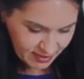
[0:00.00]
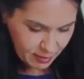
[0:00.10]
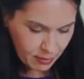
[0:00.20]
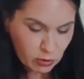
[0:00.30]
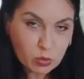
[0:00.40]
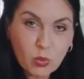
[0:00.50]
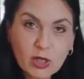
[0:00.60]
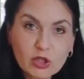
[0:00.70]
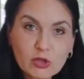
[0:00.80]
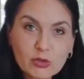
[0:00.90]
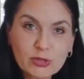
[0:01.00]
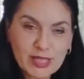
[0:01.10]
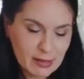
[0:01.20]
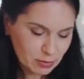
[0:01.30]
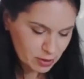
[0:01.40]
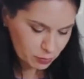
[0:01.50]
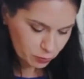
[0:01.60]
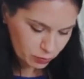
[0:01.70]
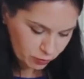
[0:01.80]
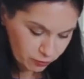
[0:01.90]
About 1-2
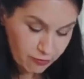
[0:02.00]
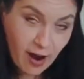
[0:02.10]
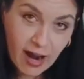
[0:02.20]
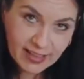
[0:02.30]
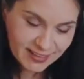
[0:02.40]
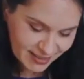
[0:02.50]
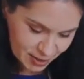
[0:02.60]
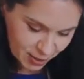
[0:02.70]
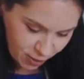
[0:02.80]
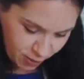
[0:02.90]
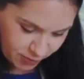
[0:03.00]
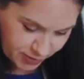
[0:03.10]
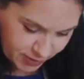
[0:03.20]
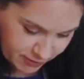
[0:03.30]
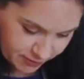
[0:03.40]
tablespoons of finely chopped.